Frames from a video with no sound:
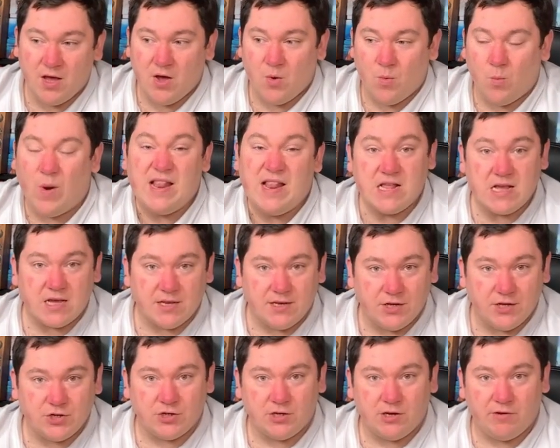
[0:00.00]
winning
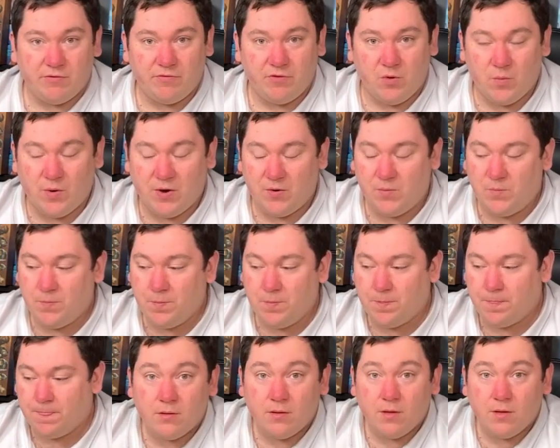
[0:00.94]
condition, if you will.
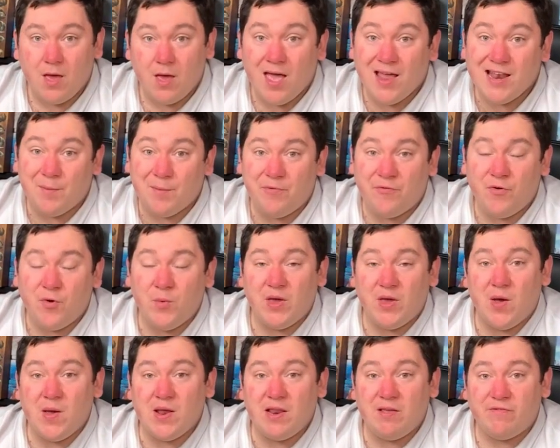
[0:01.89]
Now, before we
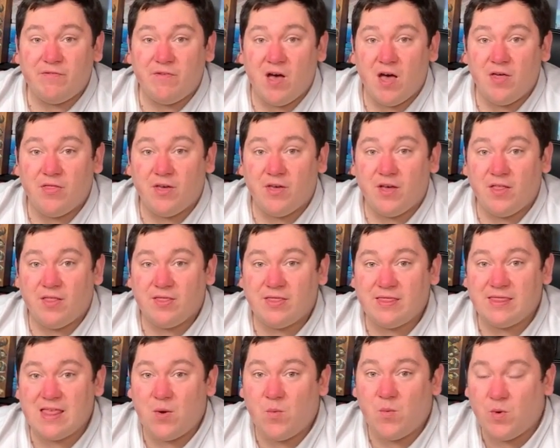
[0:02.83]
go any further,
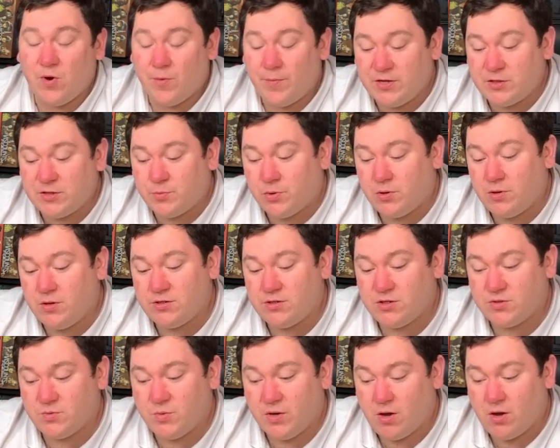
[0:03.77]
there will be spoilers
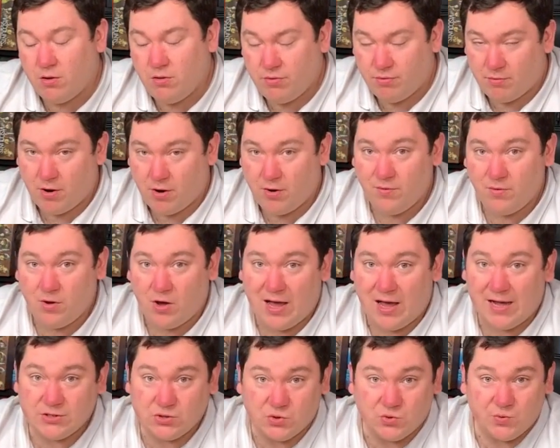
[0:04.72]
as we go through.
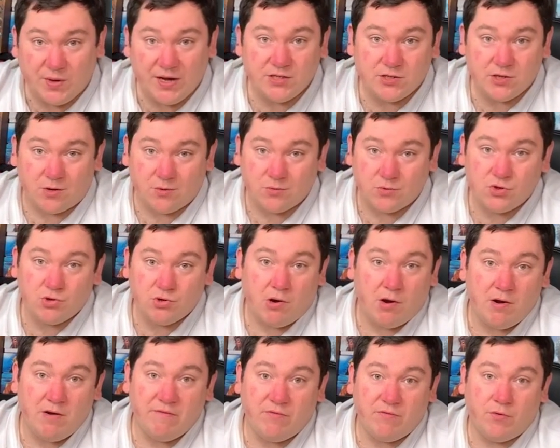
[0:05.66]
As always, I will try
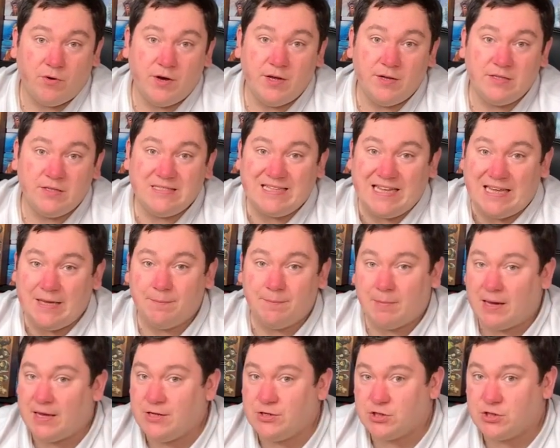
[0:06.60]
and avoid deep
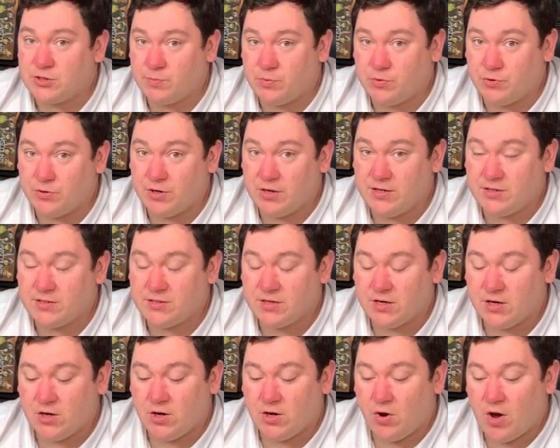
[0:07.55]
major spoilers,
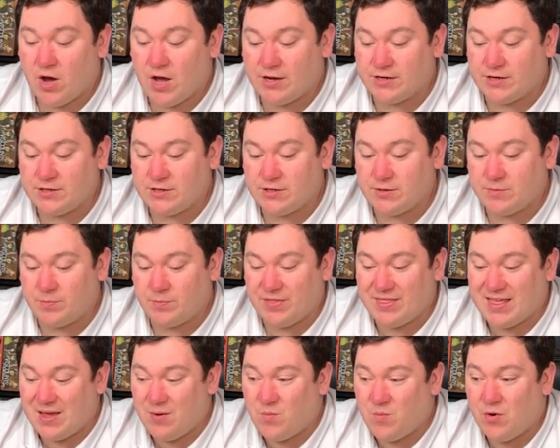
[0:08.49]
but
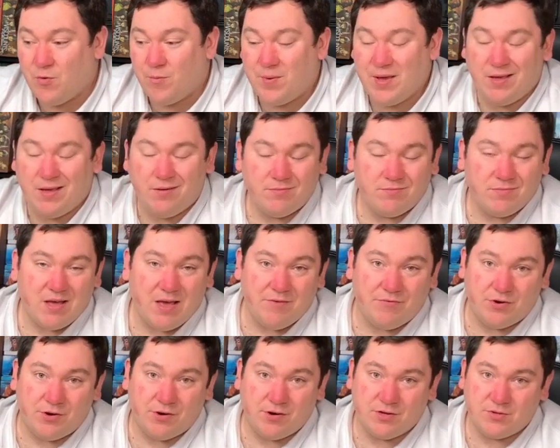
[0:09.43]
they will be
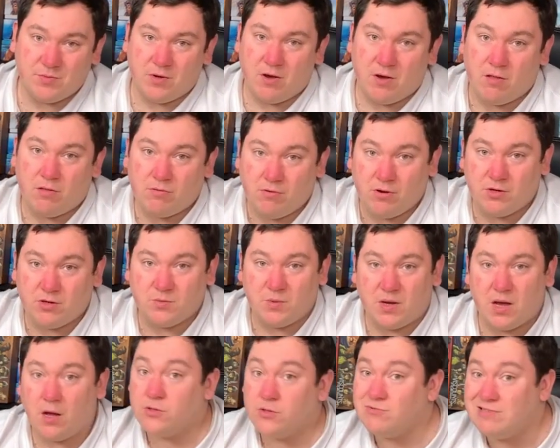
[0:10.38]
evident as we go through because we
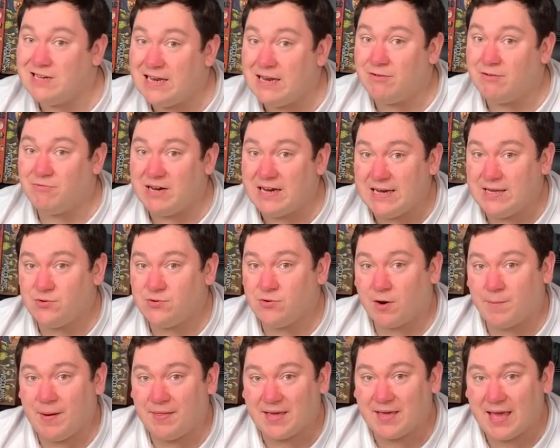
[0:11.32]
can't really
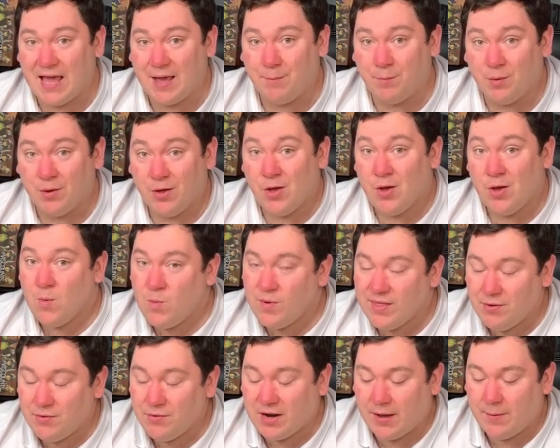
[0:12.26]
talk about the game
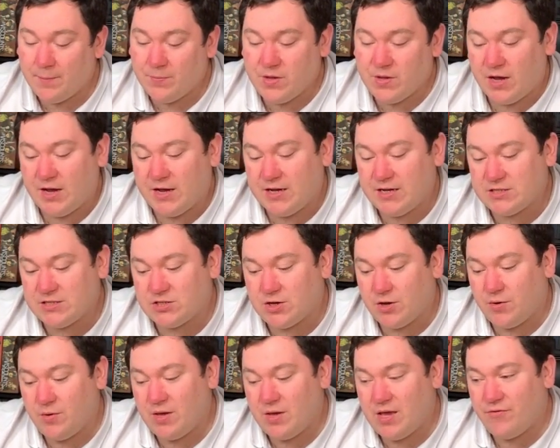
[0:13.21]
without it.
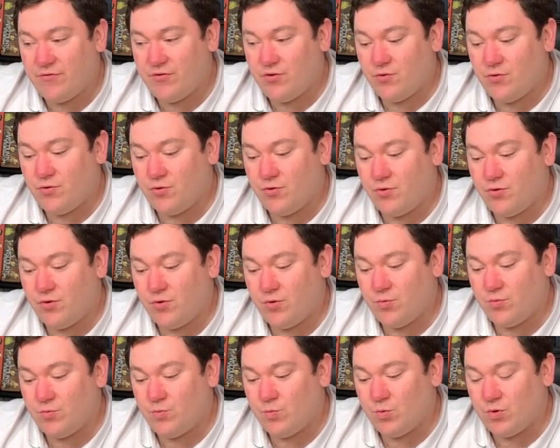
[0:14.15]
So if you
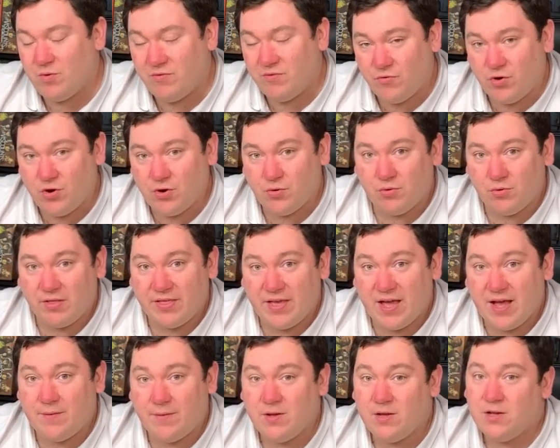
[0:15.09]
want to avoid all of
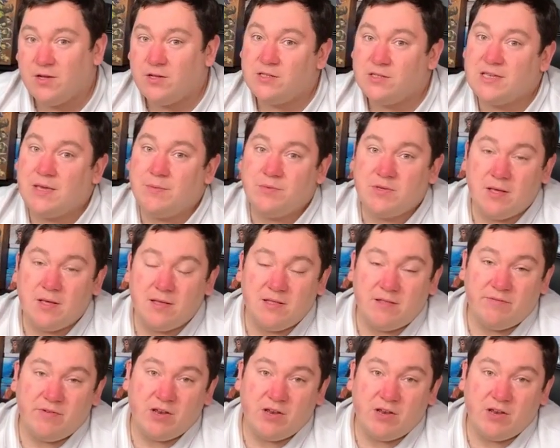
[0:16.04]
that, skip to the end of the